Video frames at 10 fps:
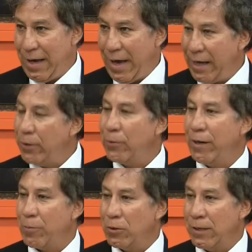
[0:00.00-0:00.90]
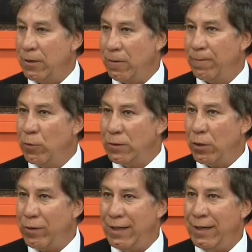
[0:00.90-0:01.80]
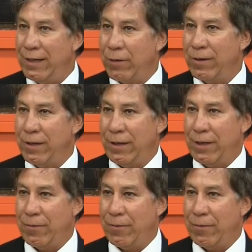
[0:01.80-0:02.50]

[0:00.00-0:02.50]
83% of the food that we eat every day.